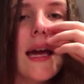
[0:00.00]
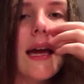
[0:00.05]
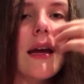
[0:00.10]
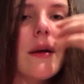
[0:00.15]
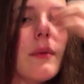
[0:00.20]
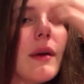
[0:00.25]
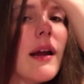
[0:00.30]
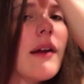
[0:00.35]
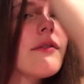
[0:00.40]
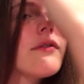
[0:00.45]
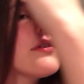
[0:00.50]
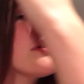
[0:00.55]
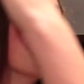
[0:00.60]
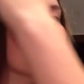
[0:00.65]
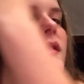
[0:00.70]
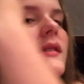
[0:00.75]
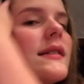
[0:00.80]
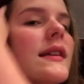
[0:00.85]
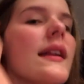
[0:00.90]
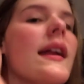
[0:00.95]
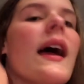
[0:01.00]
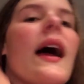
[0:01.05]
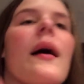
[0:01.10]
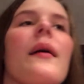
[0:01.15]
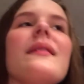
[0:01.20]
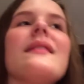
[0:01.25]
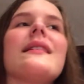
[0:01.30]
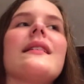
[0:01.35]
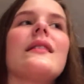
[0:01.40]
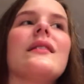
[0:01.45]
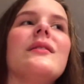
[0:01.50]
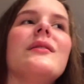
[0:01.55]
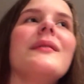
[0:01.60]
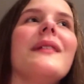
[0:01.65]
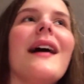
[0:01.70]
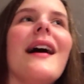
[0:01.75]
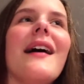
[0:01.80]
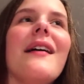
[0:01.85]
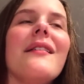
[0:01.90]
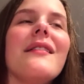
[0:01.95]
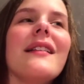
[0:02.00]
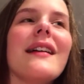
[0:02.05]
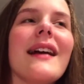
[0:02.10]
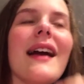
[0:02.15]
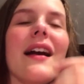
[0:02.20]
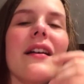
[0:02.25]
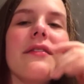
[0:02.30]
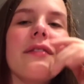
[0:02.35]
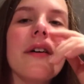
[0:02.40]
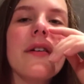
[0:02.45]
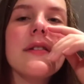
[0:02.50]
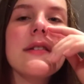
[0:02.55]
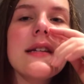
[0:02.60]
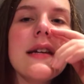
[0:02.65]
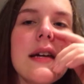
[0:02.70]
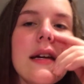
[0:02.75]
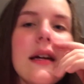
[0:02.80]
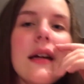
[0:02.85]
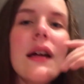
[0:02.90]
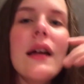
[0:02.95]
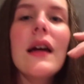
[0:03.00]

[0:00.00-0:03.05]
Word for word: and when I first did it I was like oh ow like I felt it